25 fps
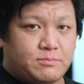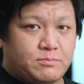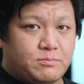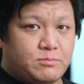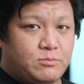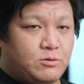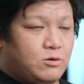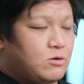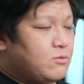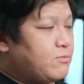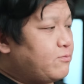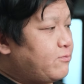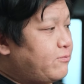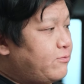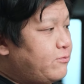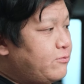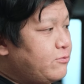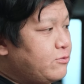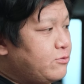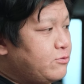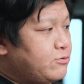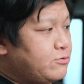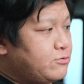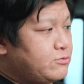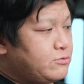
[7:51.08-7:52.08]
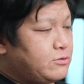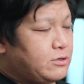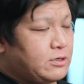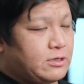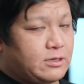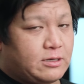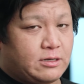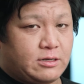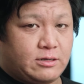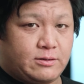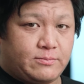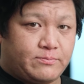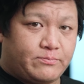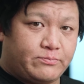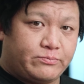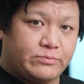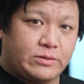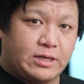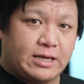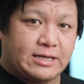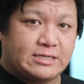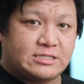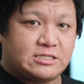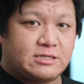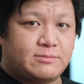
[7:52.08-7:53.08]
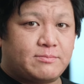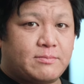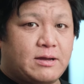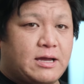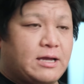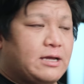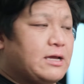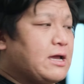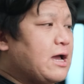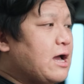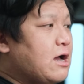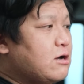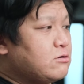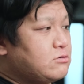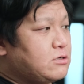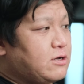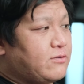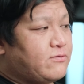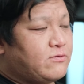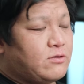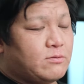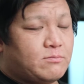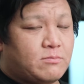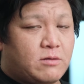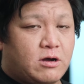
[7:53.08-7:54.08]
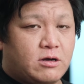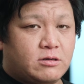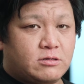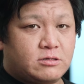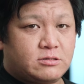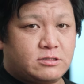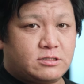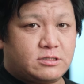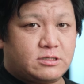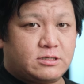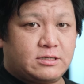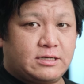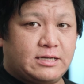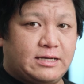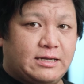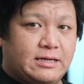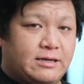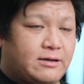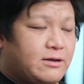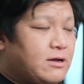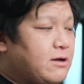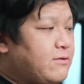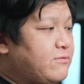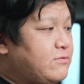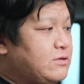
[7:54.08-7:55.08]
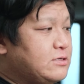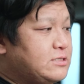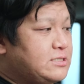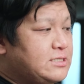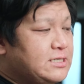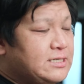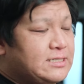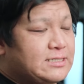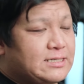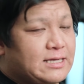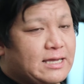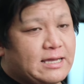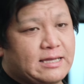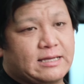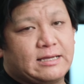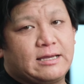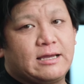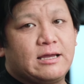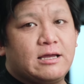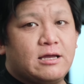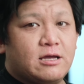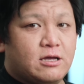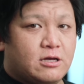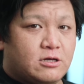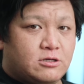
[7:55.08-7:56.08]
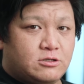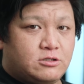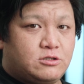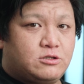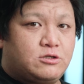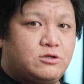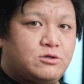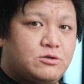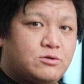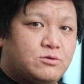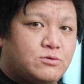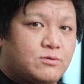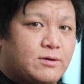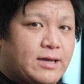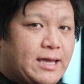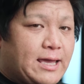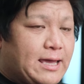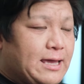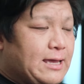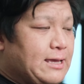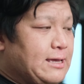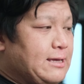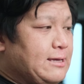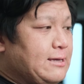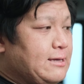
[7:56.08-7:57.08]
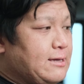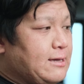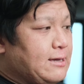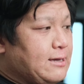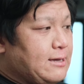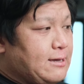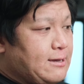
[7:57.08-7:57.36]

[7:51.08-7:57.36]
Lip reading: look through the HDMI out of the monitor here of the seetec to a